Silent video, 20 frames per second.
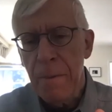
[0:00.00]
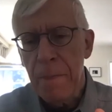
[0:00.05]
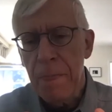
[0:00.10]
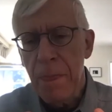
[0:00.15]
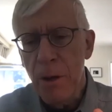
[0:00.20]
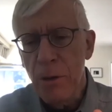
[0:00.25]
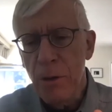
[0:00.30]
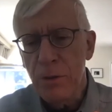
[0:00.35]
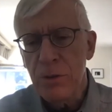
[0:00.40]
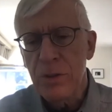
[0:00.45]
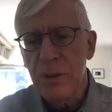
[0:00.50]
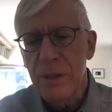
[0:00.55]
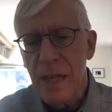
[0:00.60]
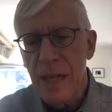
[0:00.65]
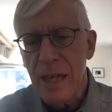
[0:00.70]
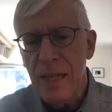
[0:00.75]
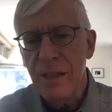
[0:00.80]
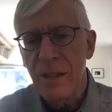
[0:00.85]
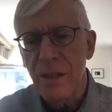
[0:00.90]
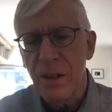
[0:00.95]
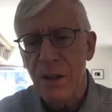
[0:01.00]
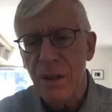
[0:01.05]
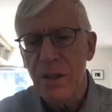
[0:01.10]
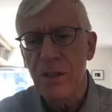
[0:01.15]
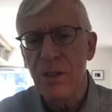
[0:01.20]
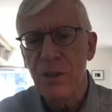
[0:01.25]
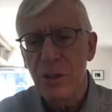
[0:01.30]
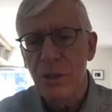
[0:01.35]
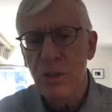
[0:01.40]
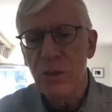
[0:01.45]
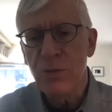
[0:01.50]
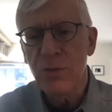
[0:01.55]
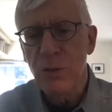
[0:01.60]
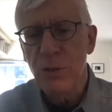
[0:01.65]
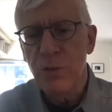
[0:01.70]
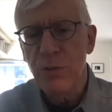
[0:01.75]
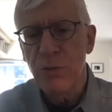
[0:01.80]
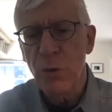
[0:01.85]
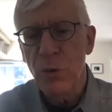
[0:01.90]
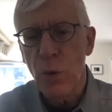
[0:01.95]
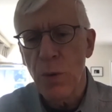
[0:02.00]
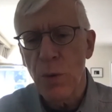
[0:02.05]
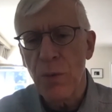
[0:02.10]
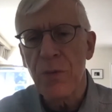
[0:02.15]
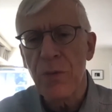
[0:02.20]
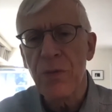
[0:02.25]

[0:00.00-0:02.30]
those data are useful for